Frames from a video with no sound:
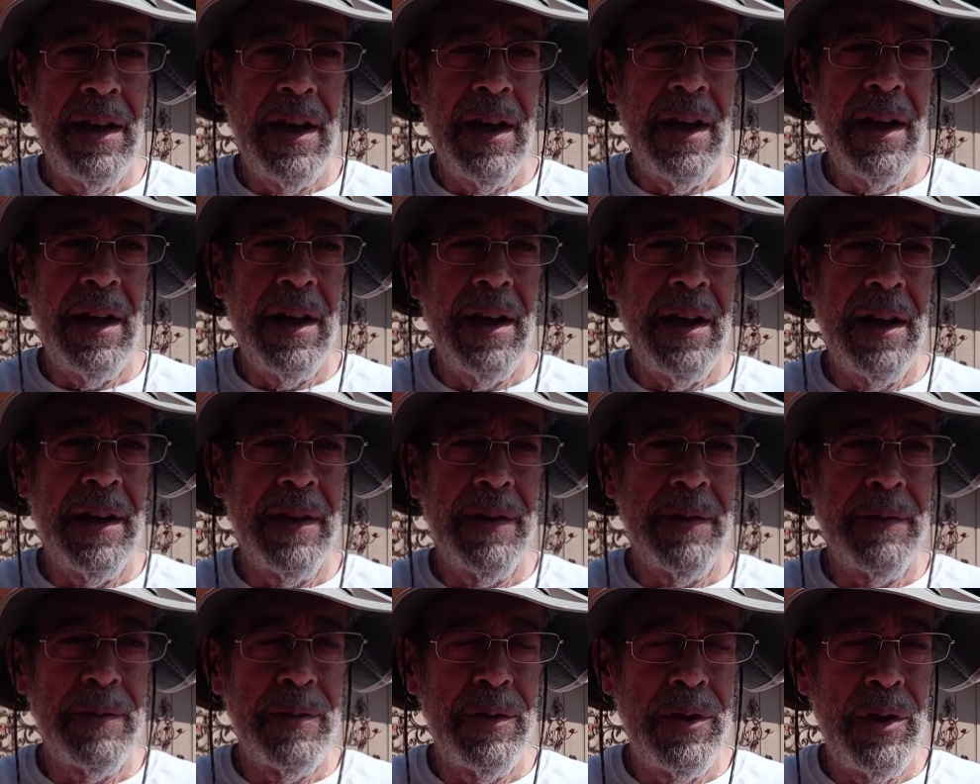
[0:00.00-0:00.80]

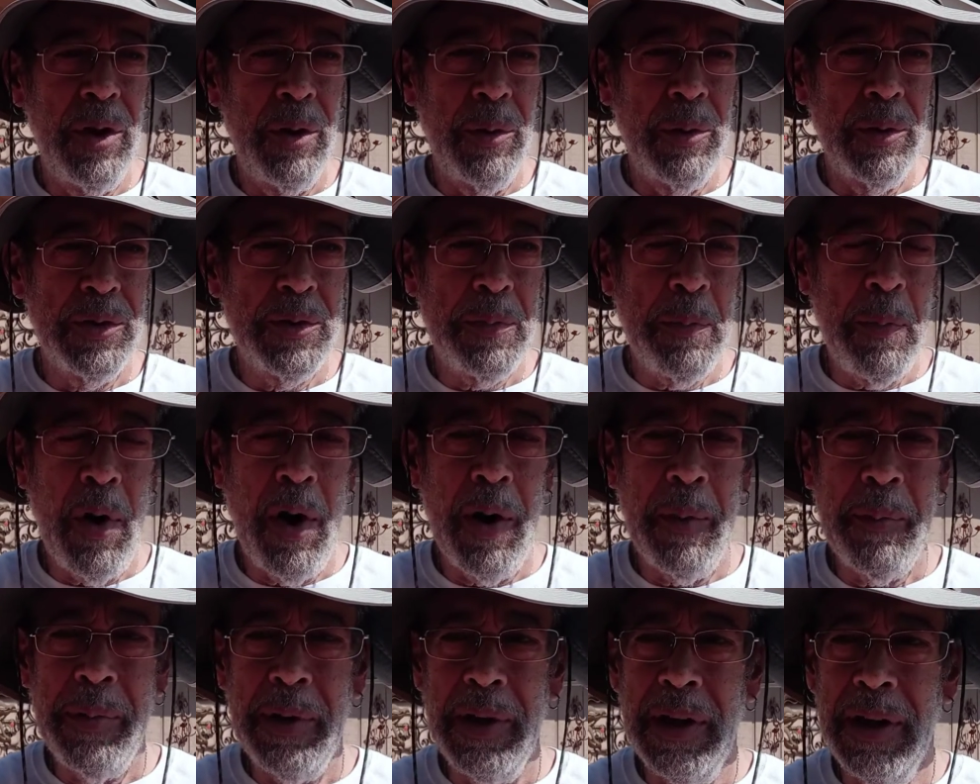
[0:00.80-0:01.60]
uh, you know, with
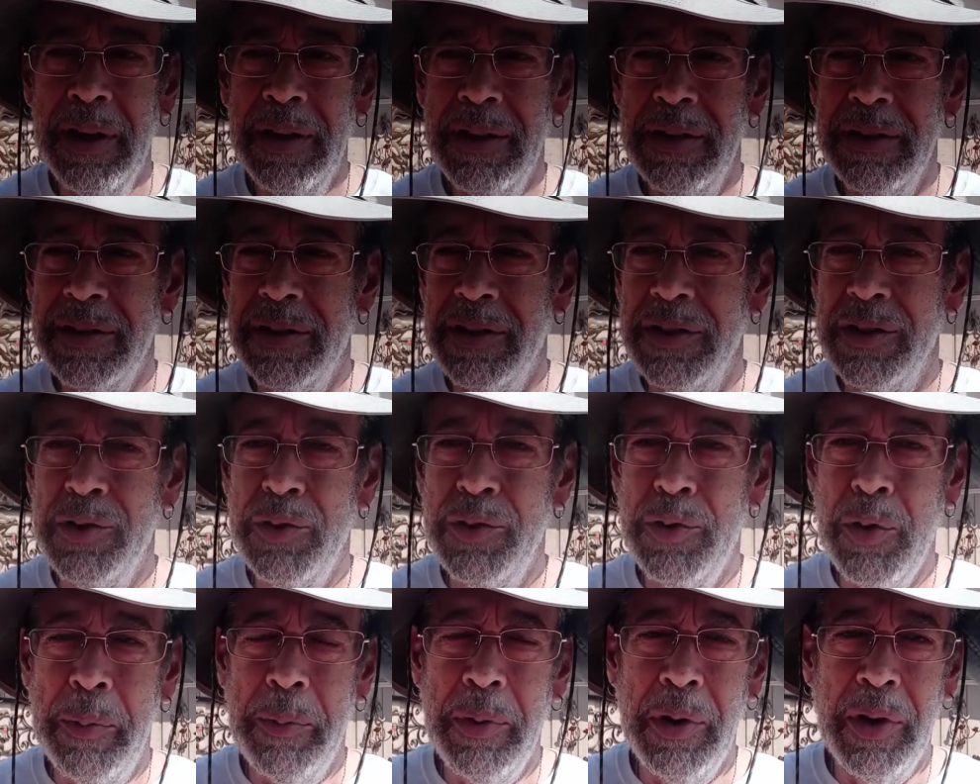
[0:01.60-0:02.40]
spark plugs,
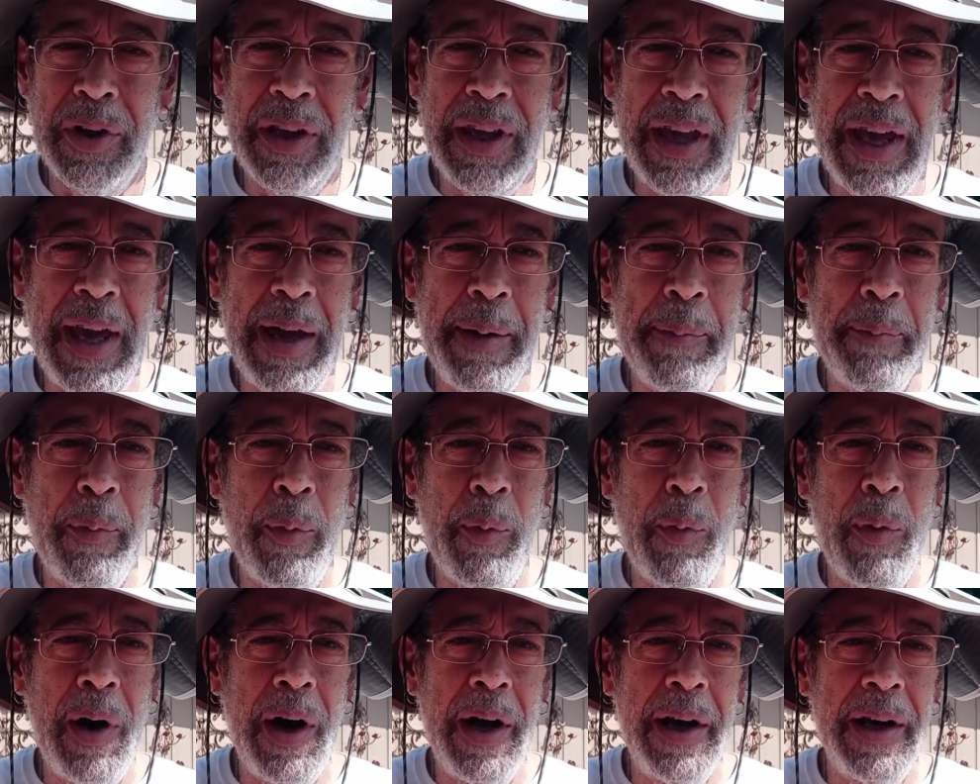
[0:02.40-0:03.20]
distributor cap,
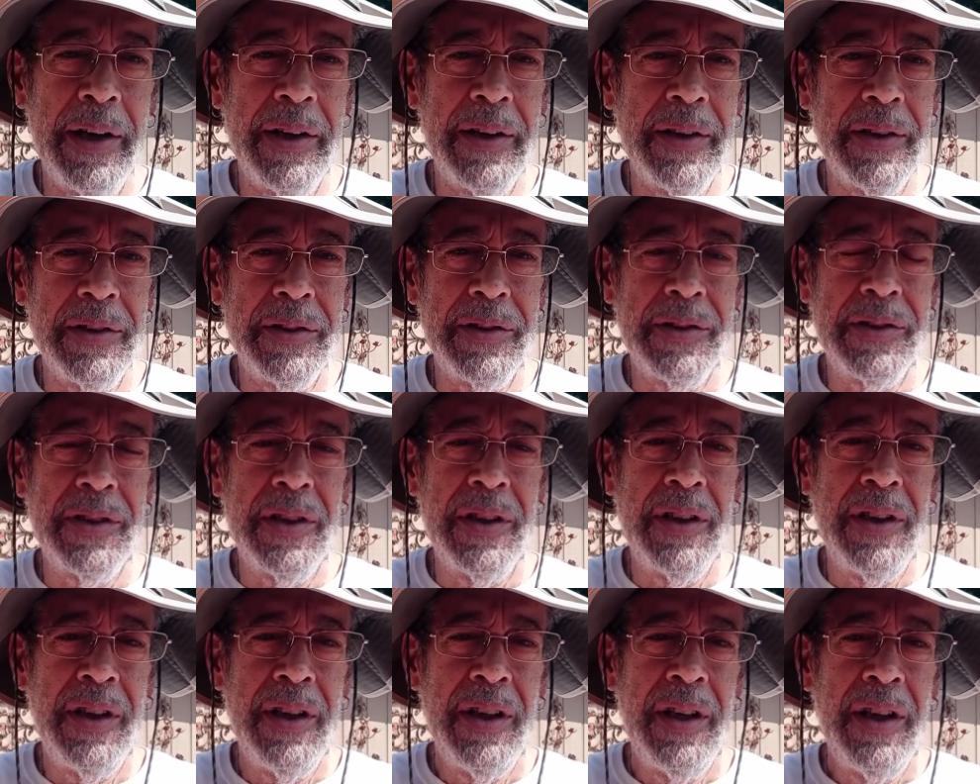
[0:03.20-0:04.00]

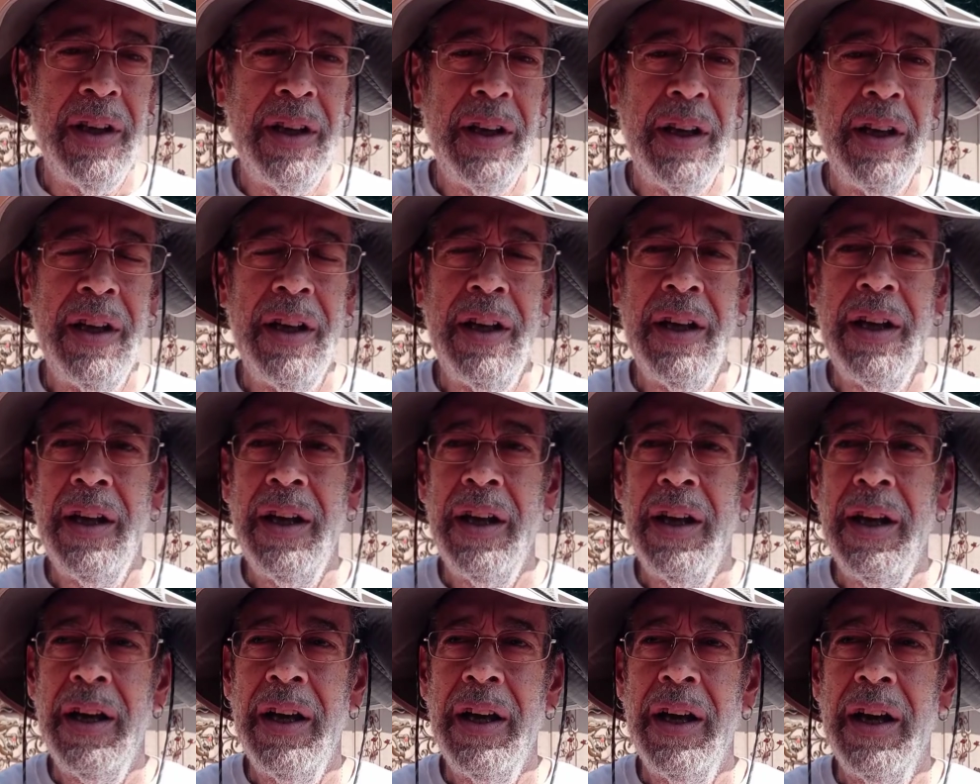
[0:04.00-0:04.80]
wires,
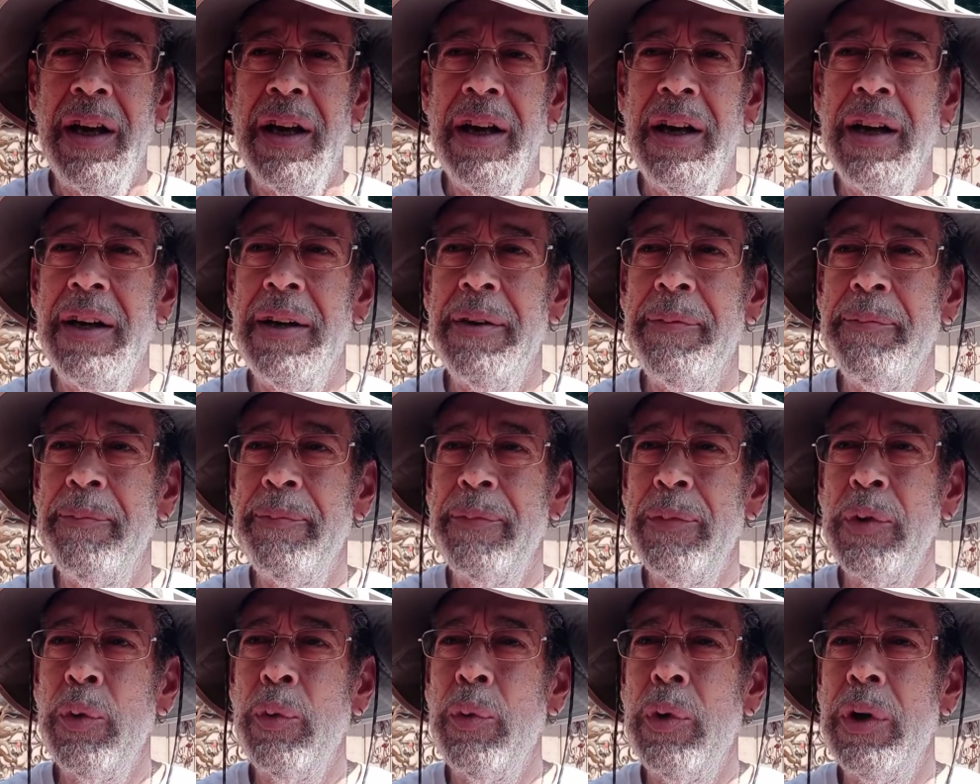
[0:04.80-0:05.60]

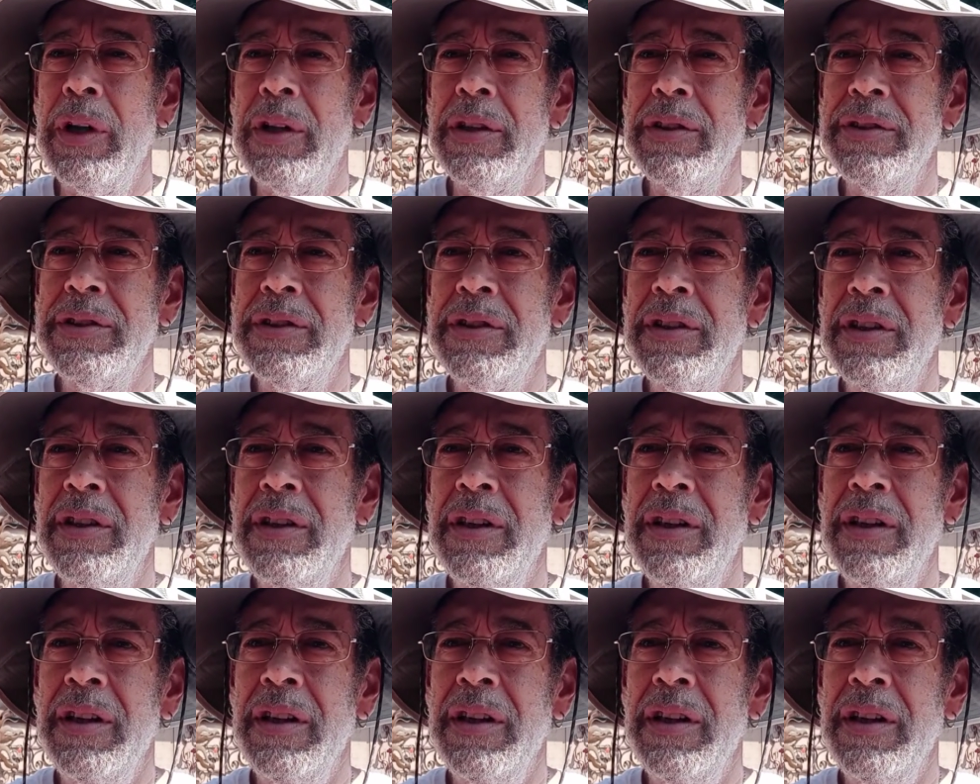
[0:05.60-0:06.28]
um, what else?